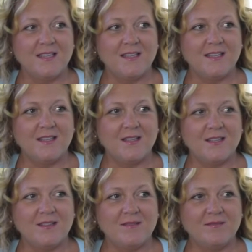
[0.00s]

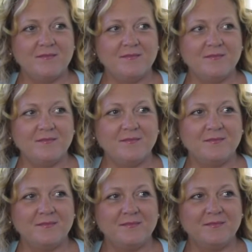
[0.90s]

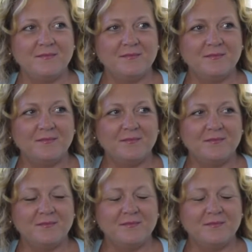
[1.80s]
(silent)